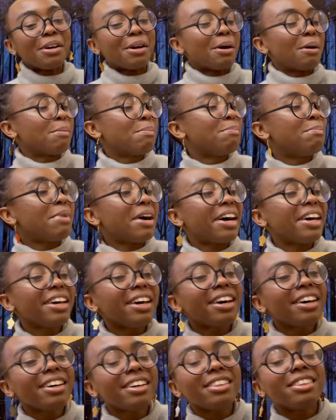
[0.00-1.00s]

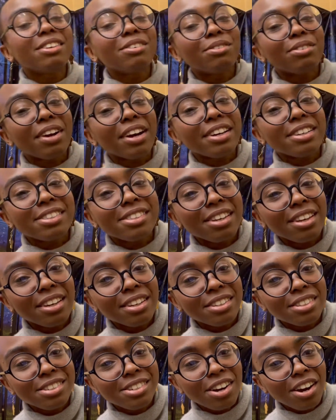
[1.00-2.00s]
Maya and the
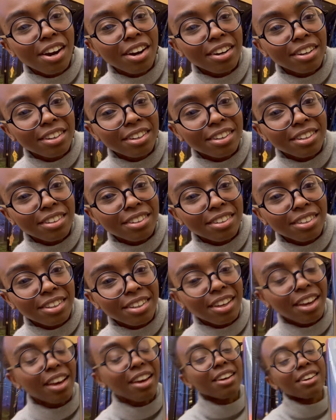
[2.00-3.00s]
Rising Dark.
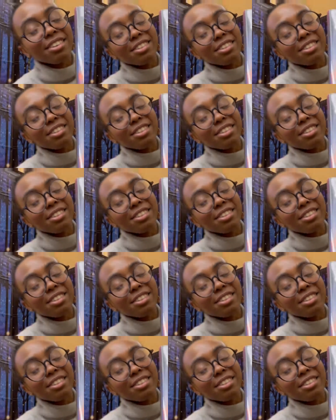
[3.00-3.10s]
Yeah,